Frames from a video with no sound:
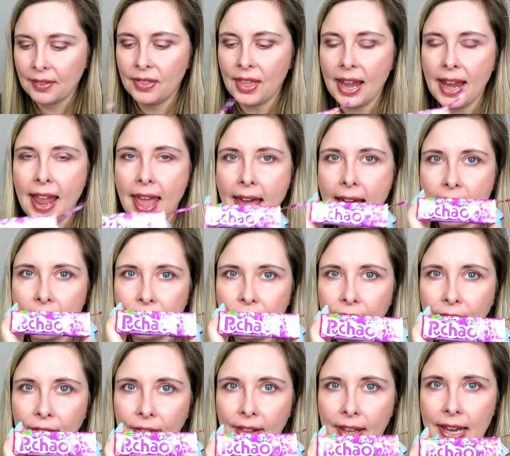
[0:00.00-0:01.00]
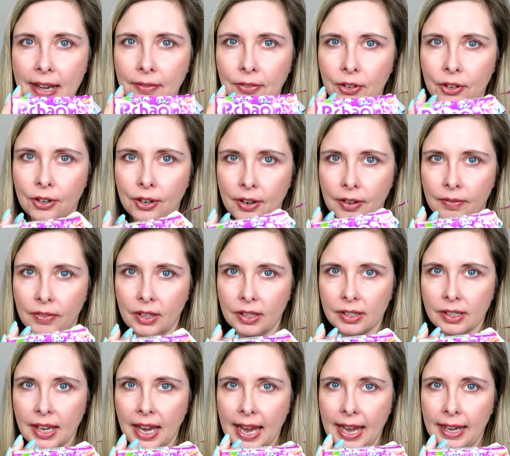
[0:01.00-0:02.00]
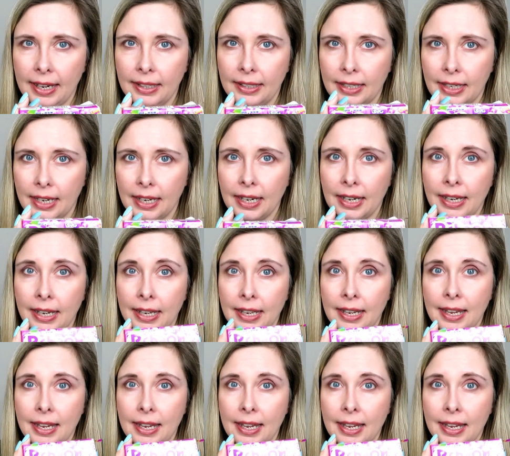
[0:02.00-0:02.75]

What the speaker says: They had a flavor of this candy